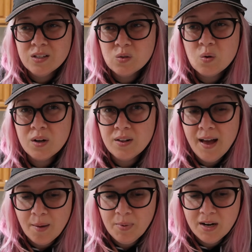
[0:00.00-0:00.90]
So it'll
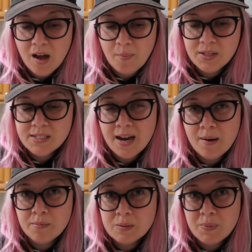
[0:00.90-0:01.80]
happen a couple of
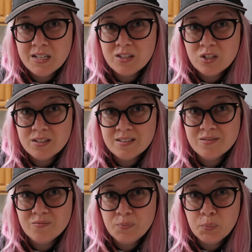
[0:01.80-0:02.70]
times, but it's just
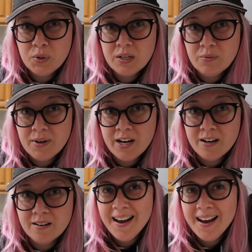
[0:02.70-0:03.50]
pretty rare.